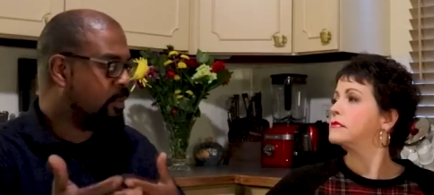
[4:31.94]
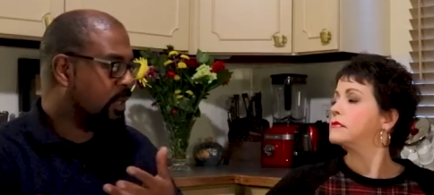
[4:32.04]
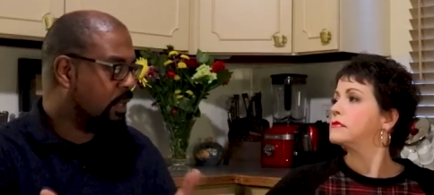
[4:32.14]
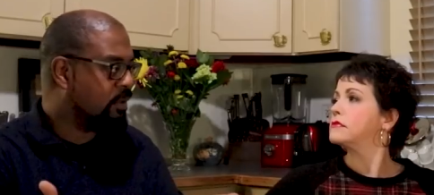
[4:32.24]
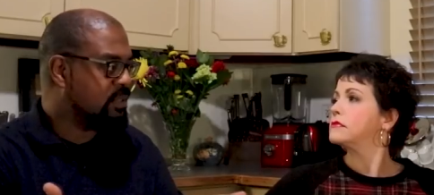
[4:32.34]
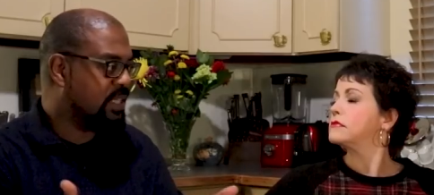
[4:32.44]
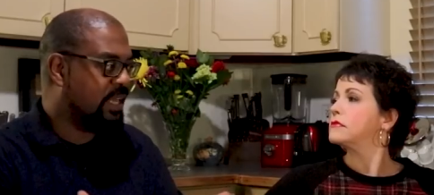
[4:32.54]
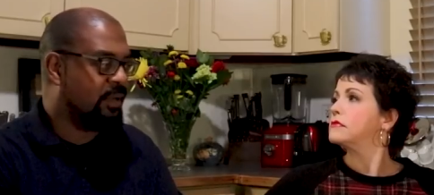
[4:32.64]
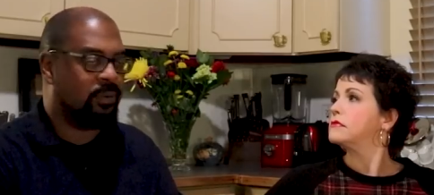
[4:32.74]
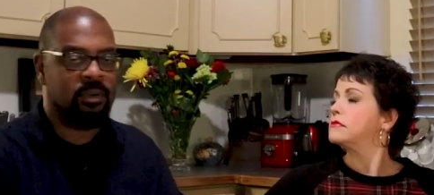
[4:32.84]
Speaker 1: four years
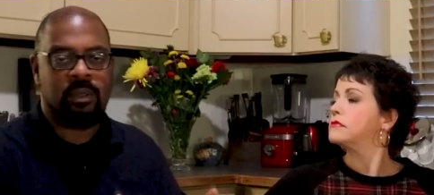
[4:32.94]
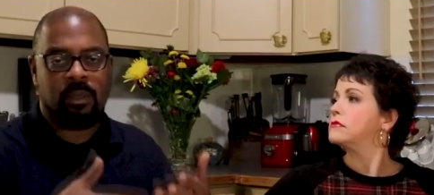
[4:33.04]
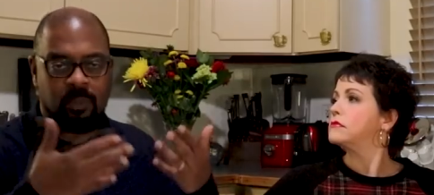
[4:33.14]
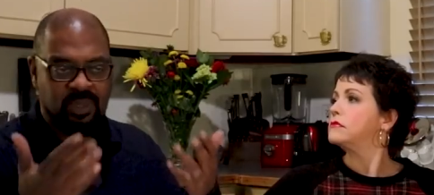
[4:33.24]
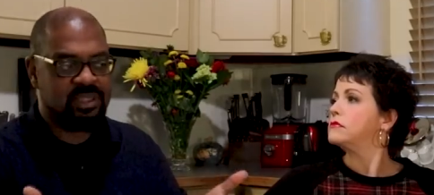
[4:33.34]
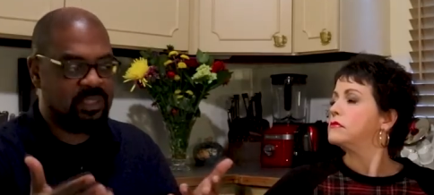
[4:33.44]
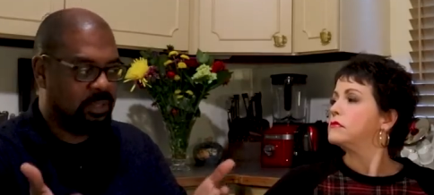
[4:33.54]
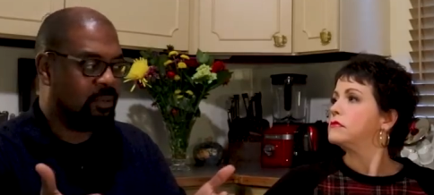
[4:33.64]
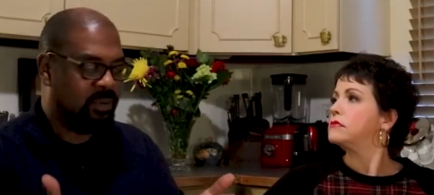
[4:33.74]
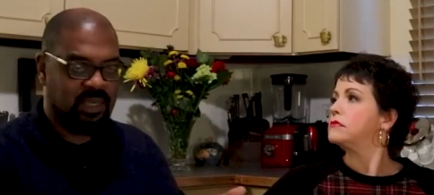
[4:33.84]
now, we
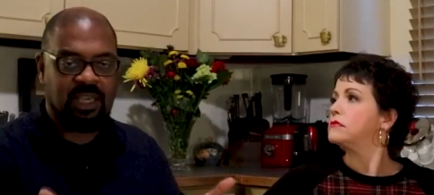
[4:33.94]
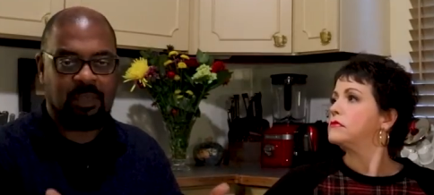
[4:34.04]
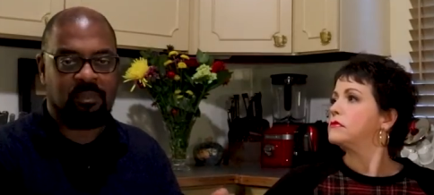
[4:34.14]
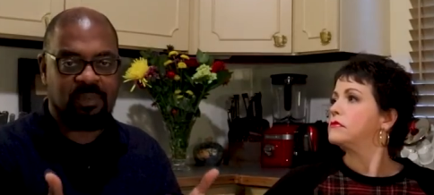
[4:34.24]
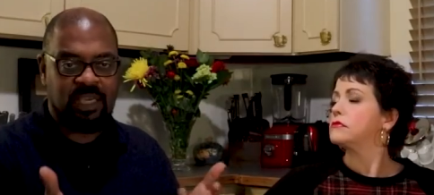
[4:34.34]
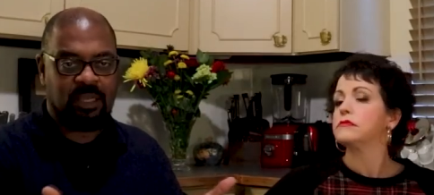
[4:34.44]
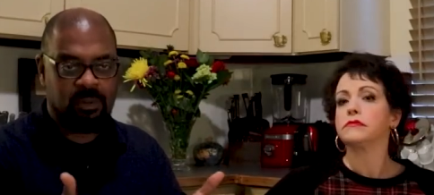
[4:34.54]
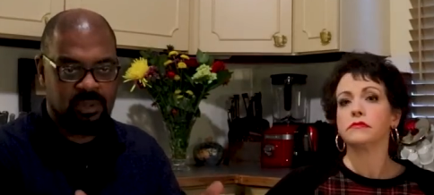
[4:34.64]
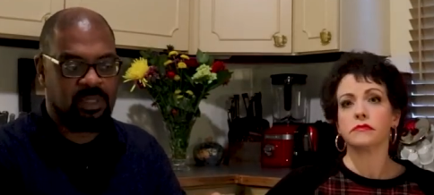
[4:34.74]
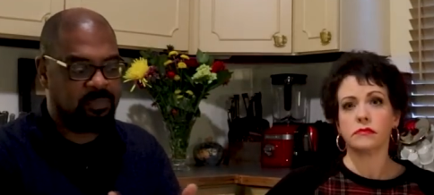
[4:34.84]
still keep
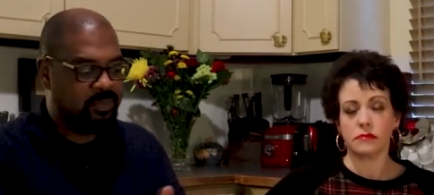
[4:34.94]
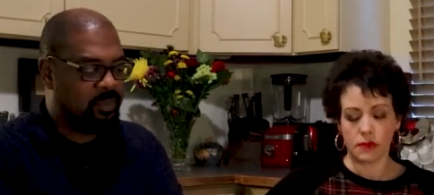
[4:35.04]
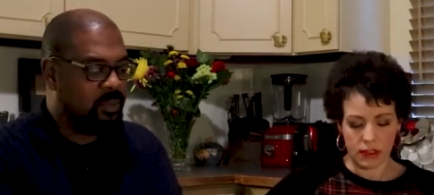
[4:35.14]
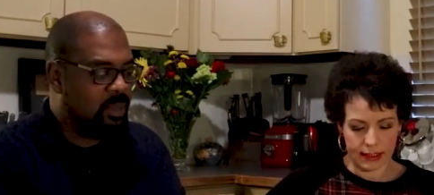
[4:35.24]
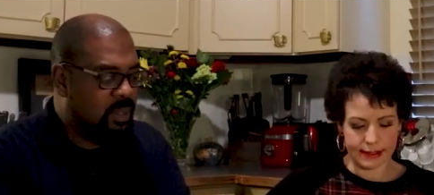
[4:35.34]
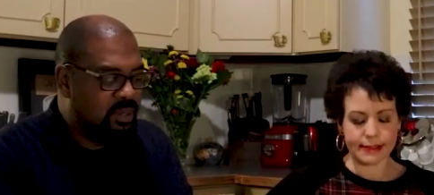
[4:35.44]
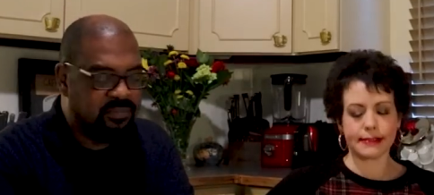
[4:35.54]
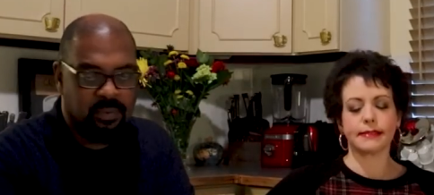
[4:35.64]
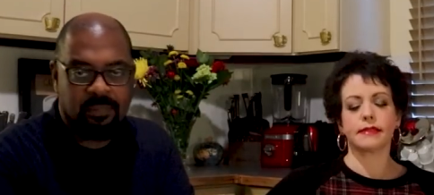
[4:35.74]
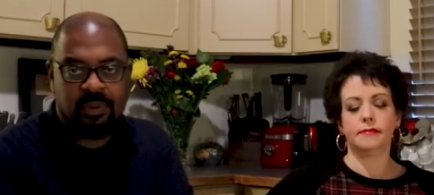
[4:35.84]
keto simple yes.
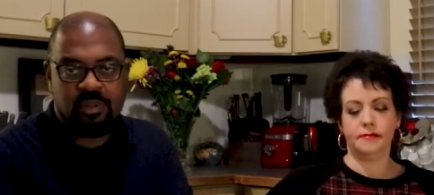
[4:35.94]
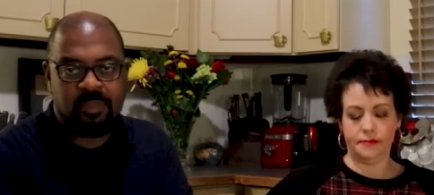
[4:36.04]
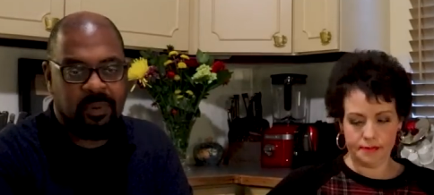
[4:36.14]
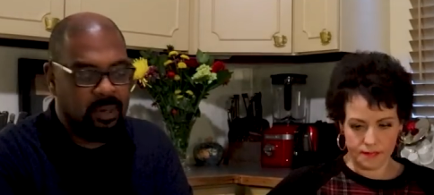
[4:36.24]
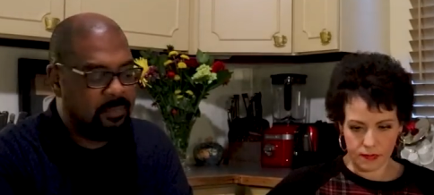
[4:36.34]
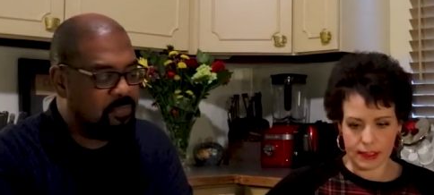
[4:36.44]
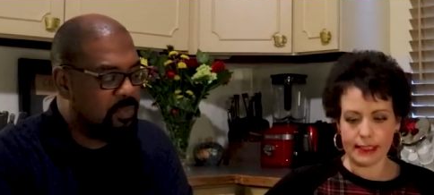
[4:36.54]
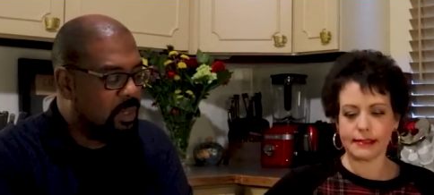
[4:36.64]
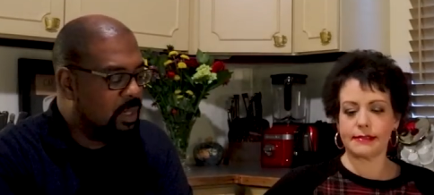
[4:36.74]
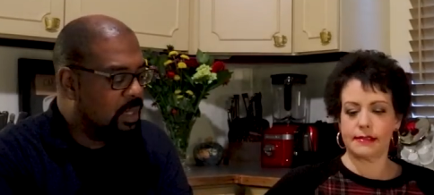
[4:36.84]
for the most part.
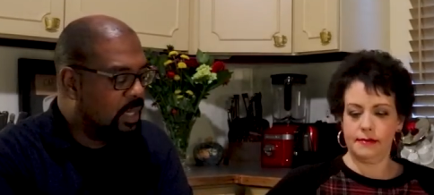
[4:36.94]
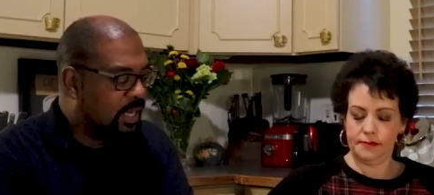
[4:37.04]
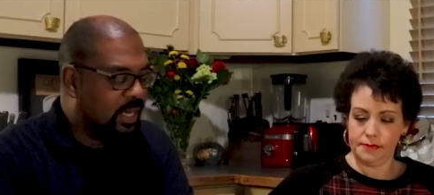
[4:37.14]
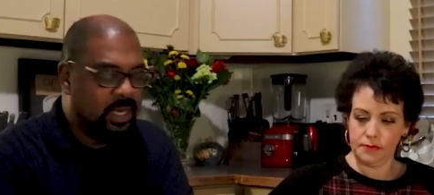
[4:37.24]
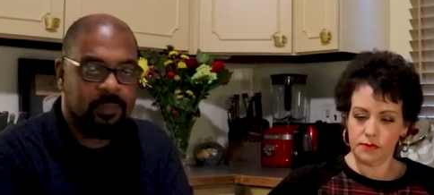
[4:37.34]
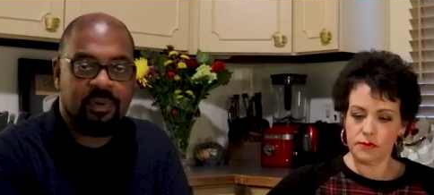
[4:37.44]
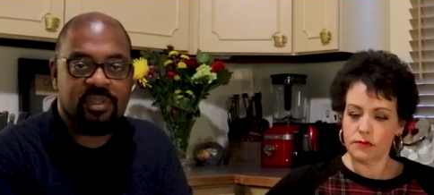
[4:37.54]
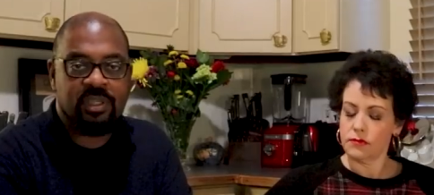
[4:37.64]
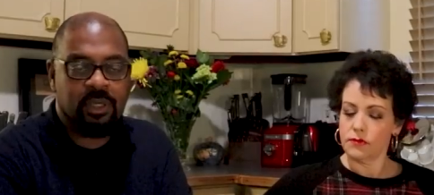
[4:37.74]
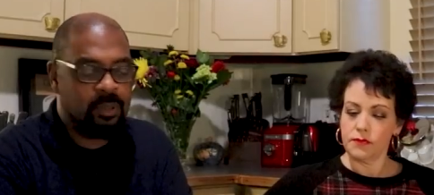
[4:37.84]
Yes. Uh,
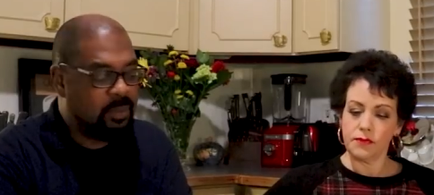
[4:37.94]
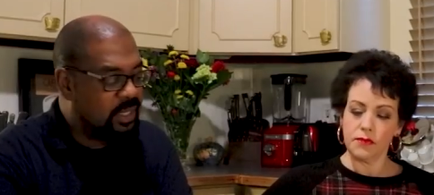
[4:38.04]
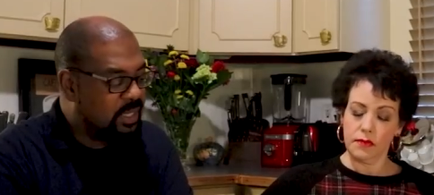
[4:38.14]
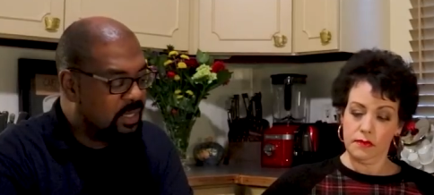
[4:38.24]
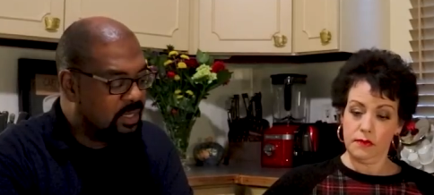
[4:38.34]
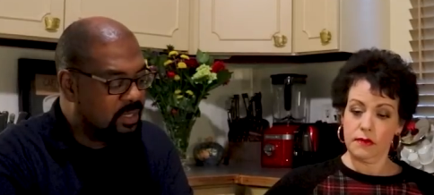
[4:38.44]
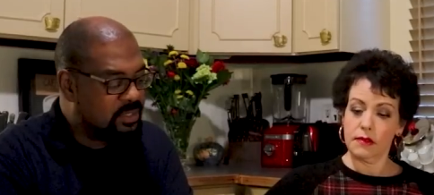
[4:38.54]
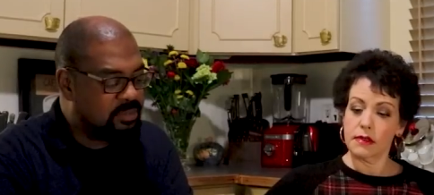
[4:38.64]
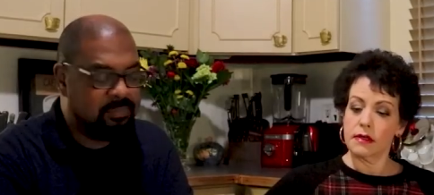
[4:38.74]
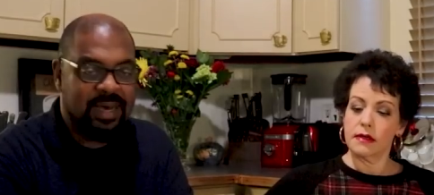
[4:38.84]
number two
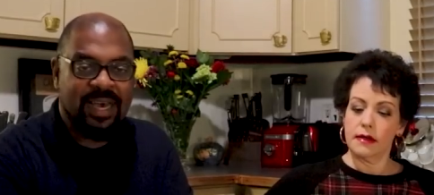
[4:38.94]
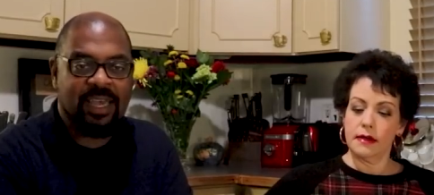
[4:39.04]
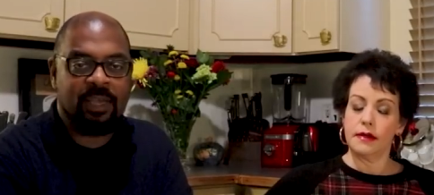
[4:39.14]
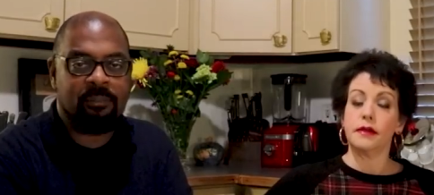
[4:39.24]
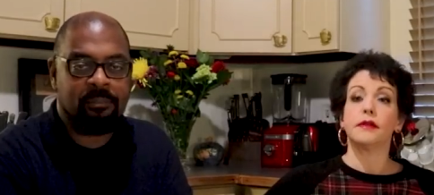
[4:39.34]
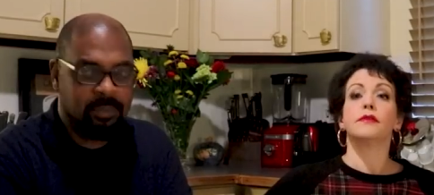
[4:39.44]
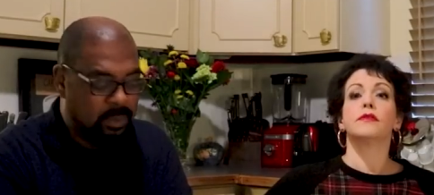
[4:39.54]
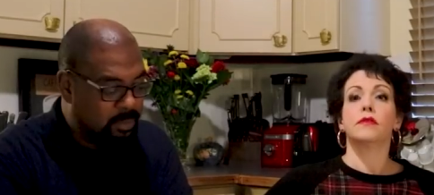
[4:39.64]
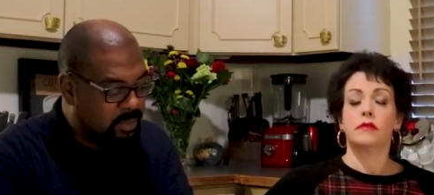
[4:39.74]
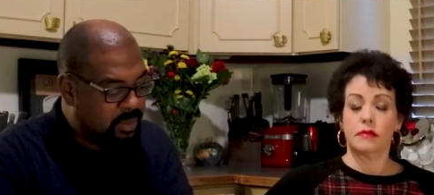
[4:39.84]
is buy in
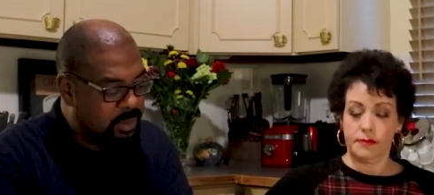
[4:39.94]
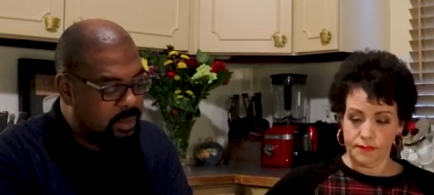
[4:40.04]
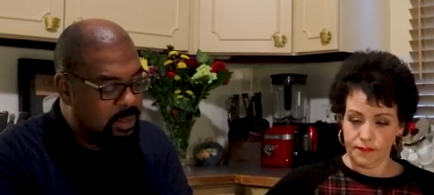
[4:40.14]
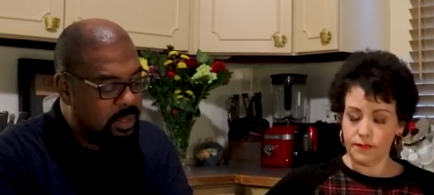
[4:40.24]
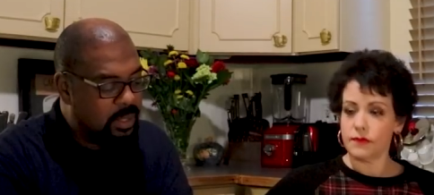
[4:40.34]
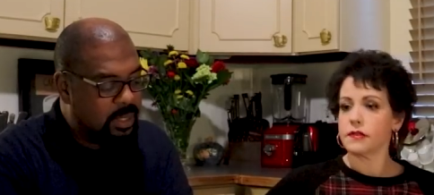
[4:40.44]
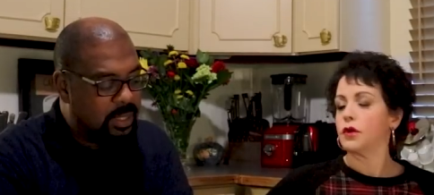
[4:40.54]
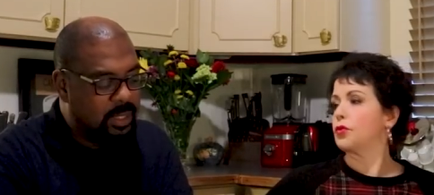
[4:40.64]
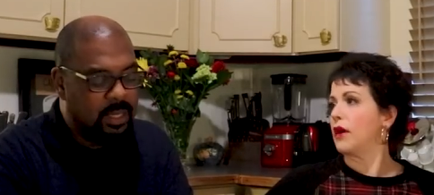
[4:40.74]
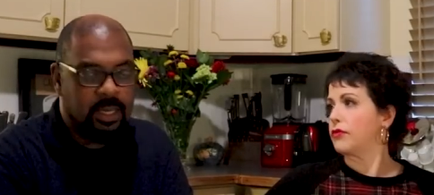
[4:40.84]
bulk.
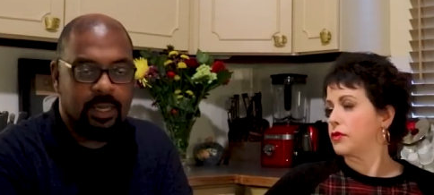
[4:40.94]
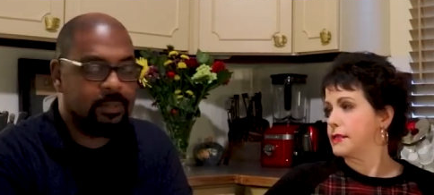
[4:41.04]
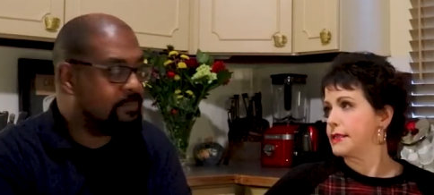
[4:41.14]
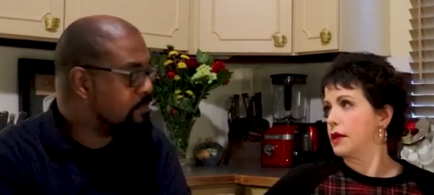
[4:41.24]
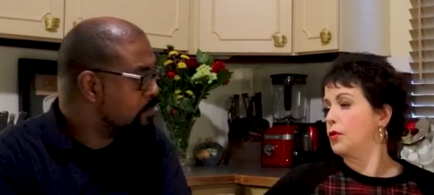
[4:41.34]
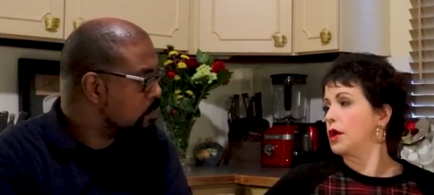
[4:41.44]
Speaker 2: So referencing